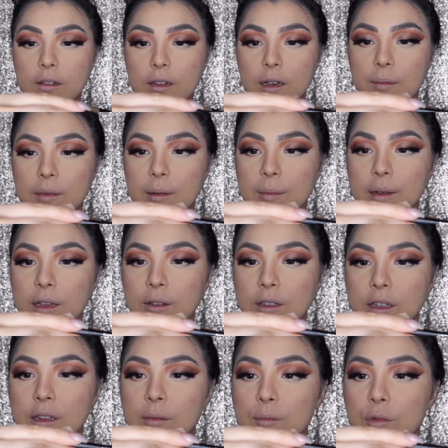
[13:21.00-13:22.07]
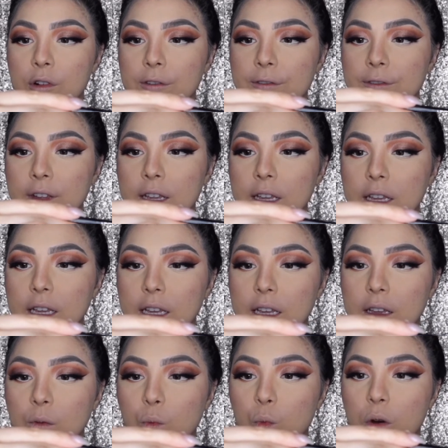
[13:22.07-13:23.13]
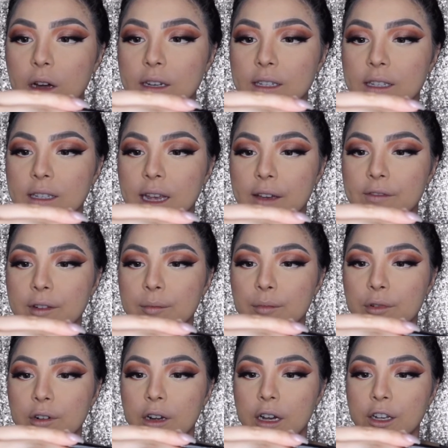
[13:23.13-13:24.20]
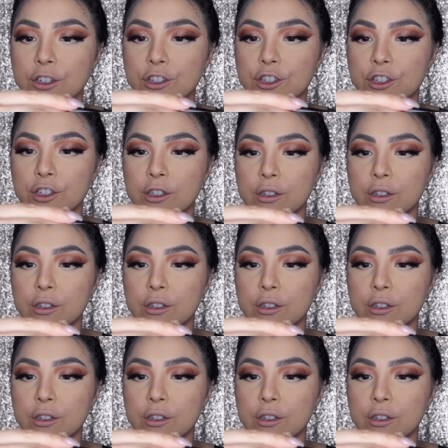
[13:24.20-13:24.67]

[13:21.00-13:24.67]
I'm gonna be using the Morphe E17 brush